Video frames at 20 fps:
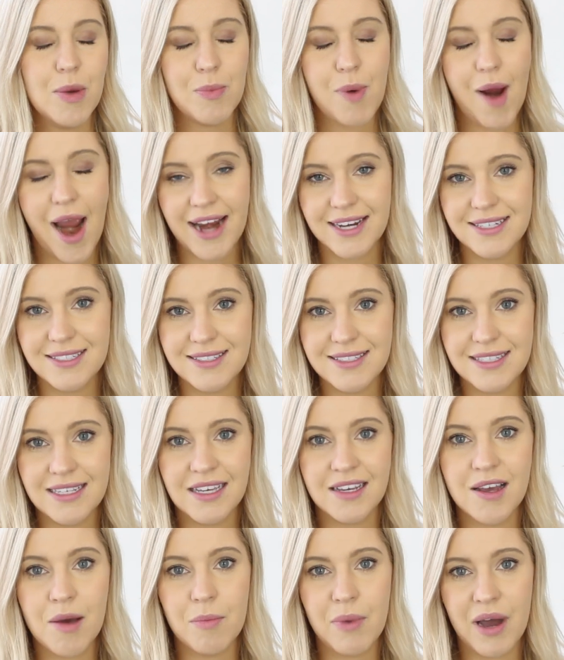
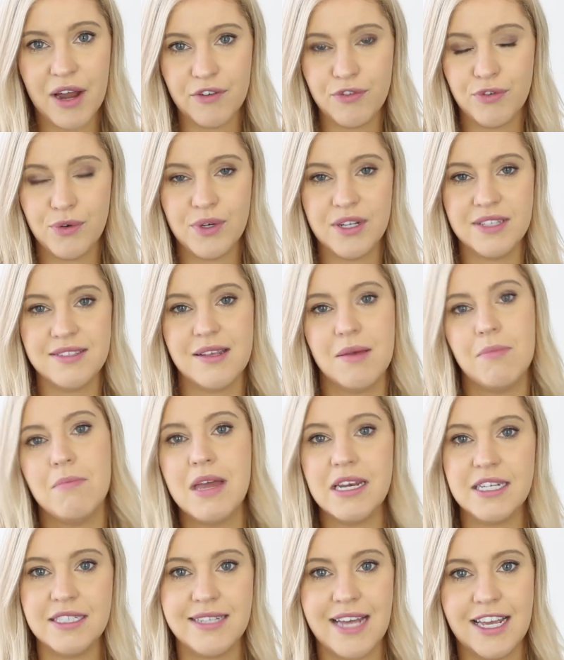practicing mindfulness and
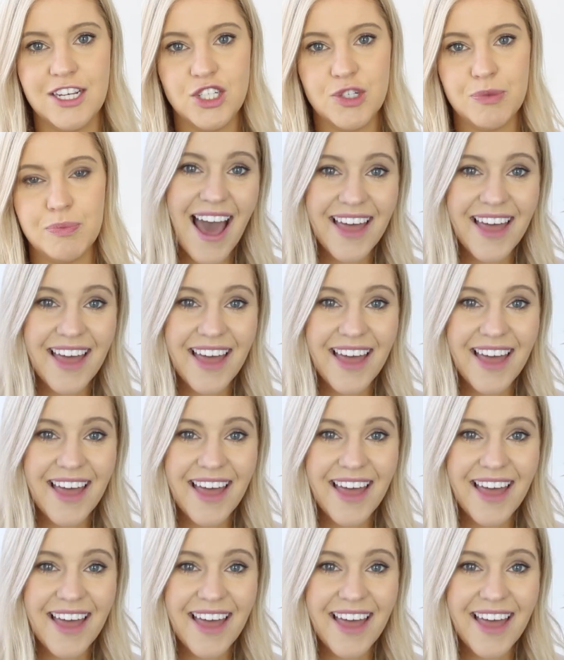meditation.